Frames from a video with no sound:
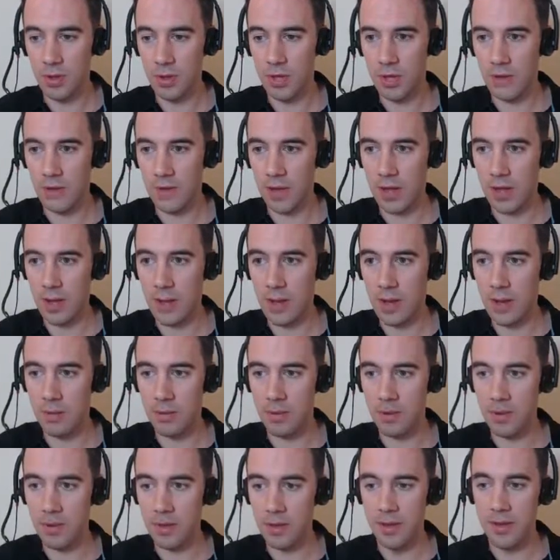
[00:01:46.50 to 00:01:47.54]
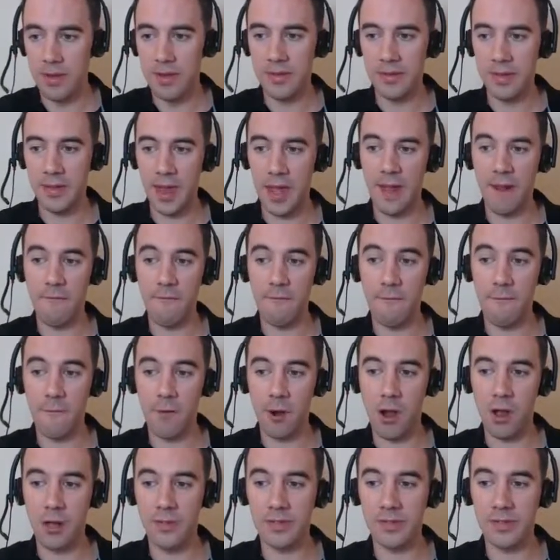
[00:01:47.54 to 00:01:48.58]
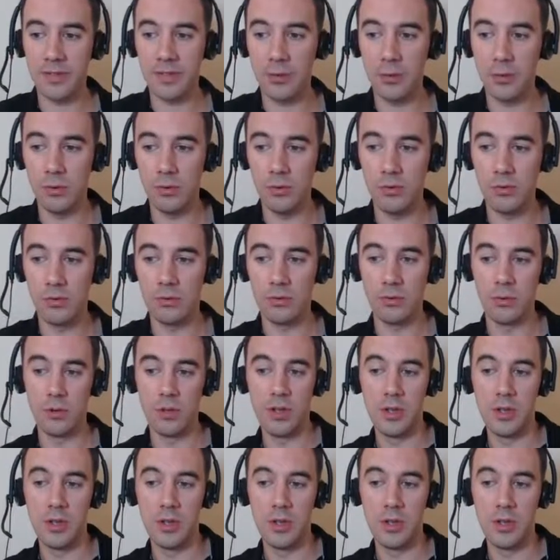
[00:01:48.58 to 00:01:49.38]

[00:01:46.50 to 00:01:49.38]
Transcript: if I come up, saying France, oh,